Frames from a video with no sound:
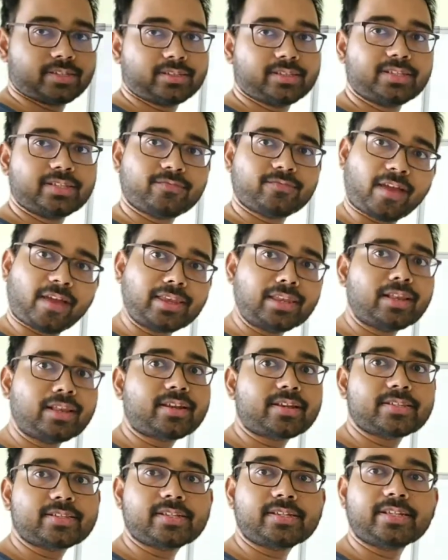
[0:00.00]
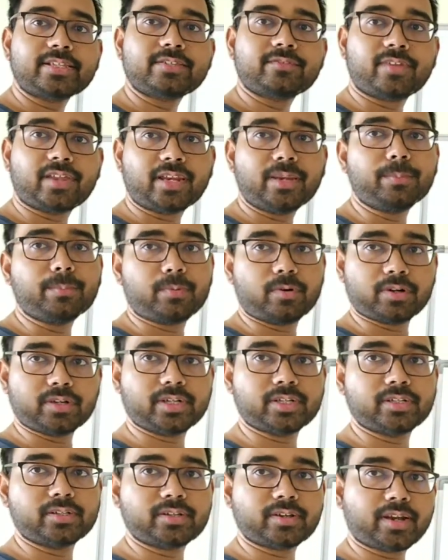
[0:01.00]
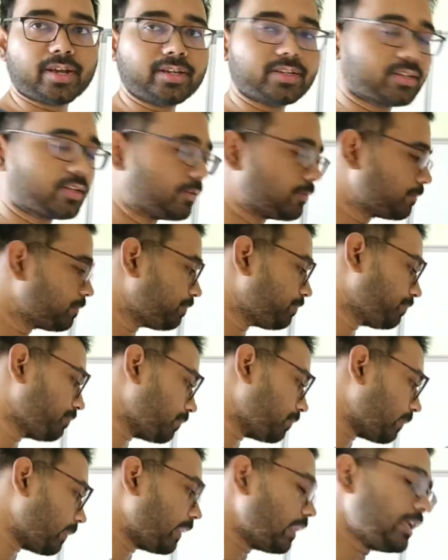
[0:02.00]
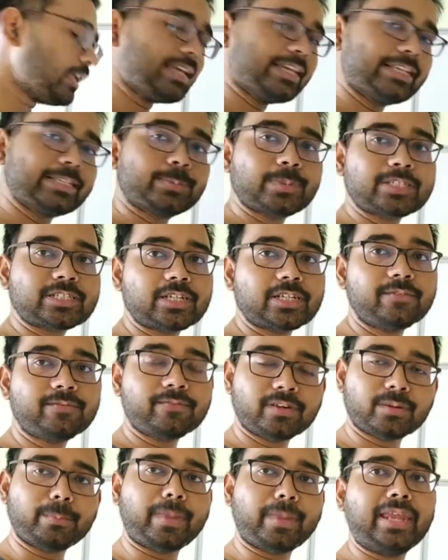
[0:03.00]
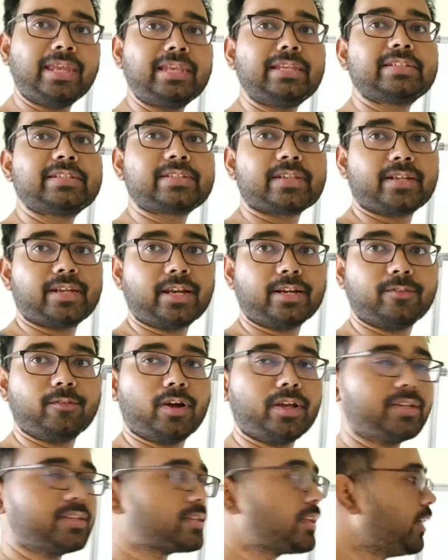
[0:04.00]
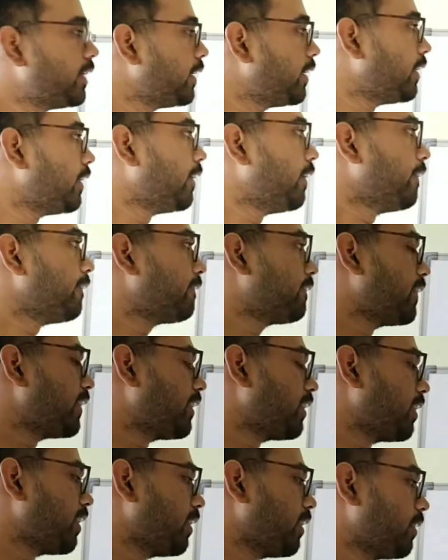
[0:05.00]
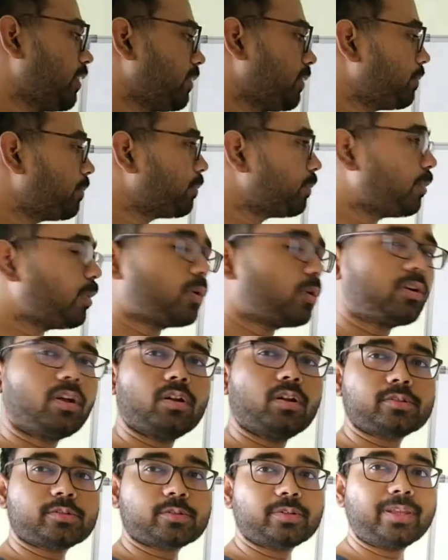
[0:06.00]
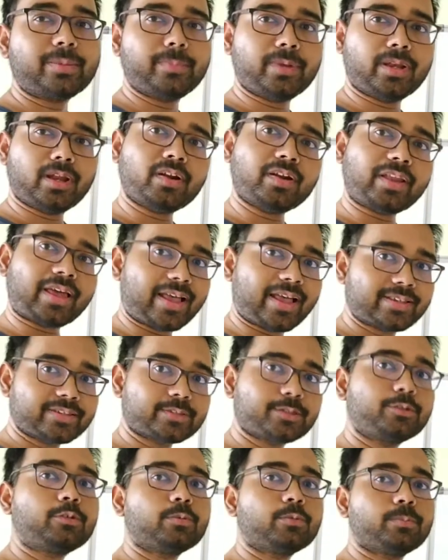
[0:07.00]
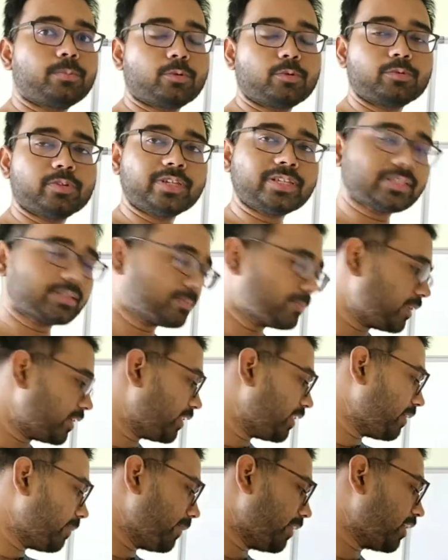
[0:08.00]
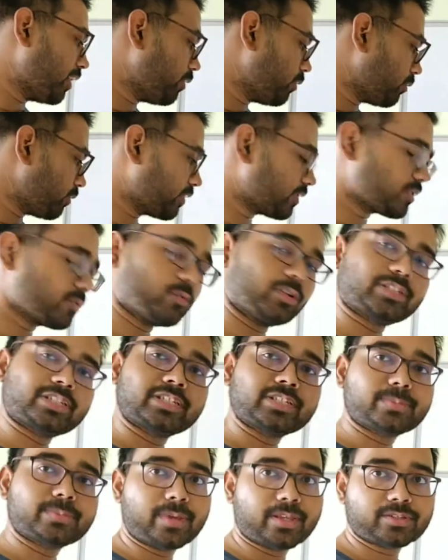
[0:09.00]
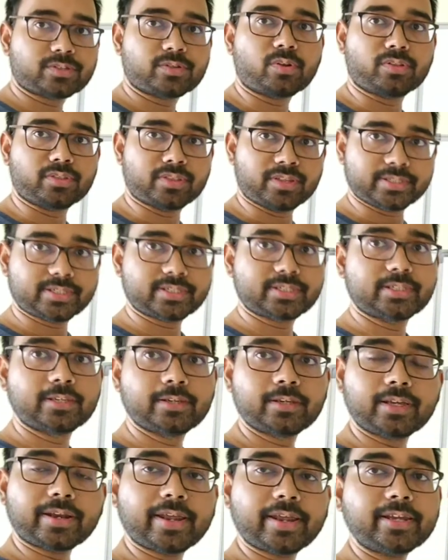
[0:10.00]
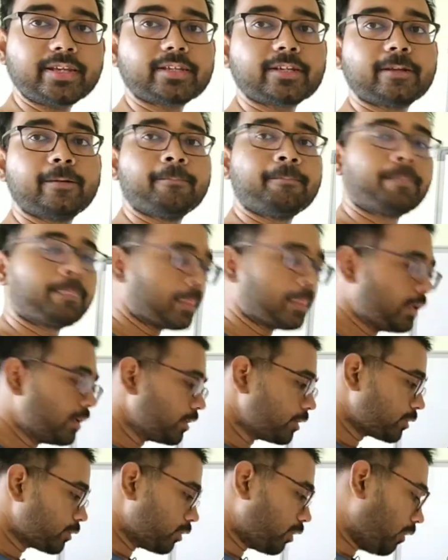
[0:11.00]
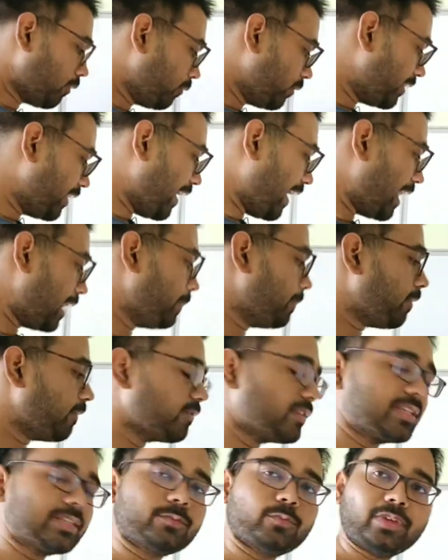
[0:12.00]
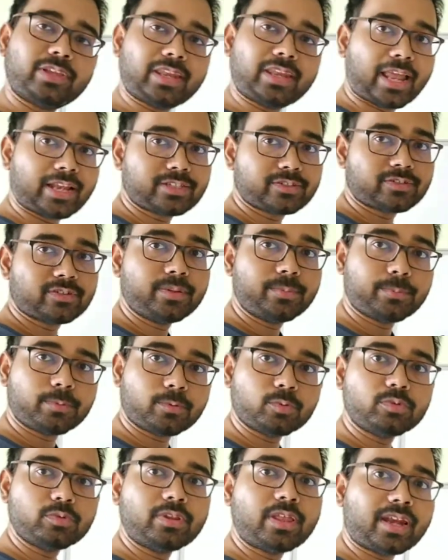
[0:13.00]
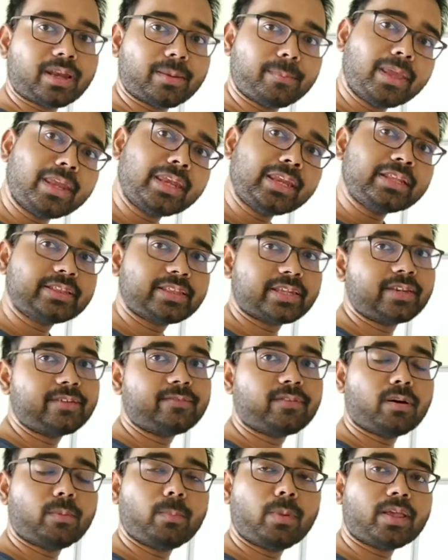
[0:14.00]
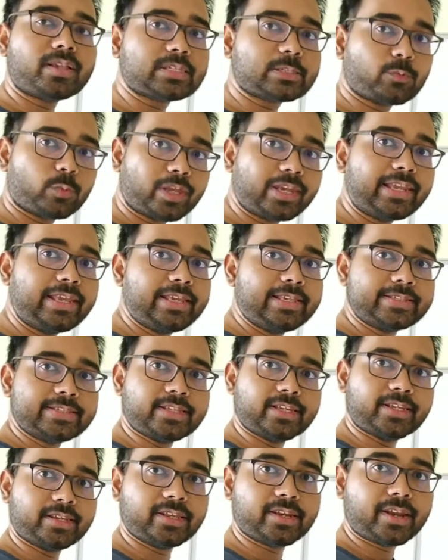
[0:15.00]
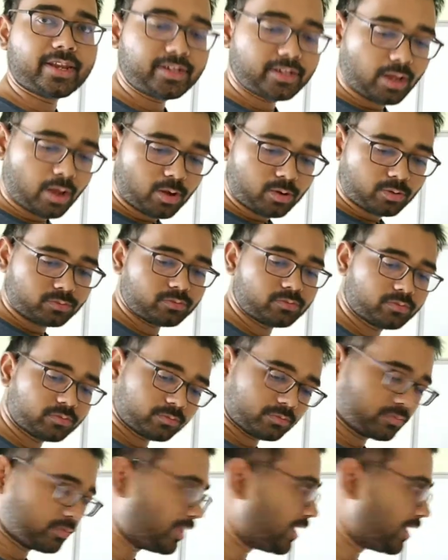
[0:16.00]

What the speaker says: This final result is very important, right? Especially for mains and advanced. For board also they may not ask you to prove this, but they may give questions based on this, right? So now with the help of this we can actually prove the remaining three formulas very easily, right? How?